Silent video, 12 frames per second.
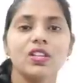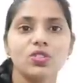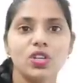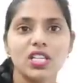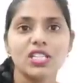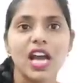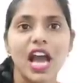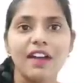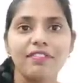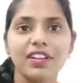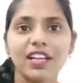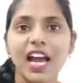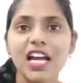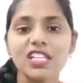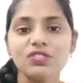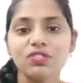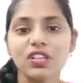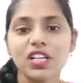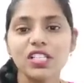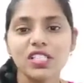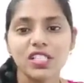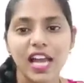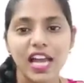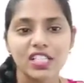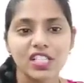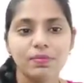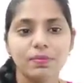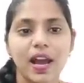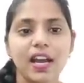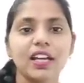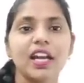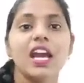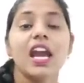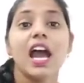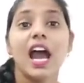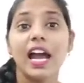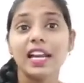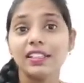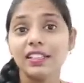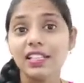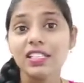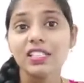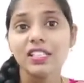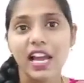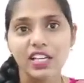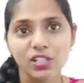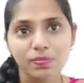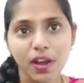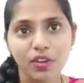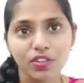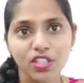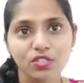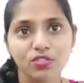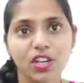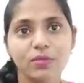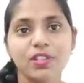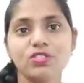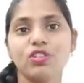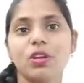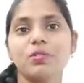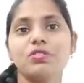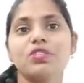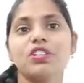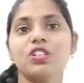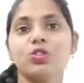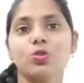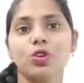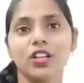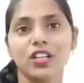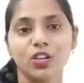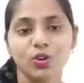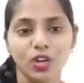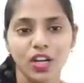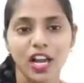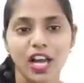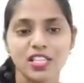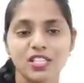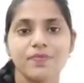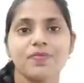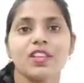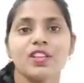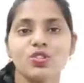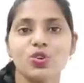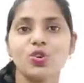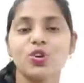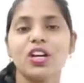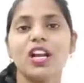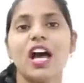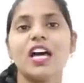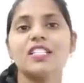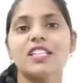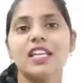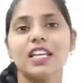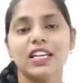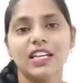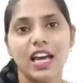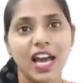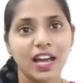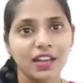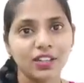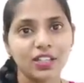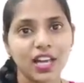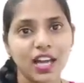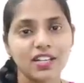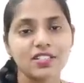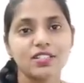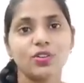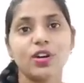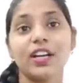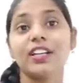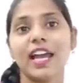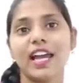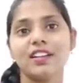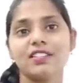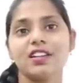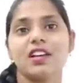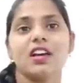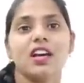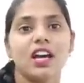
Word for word: So it is Africa's first national park and this national park which is very much famous for these gorillas. So gorillas, eh, orangutans, orangutans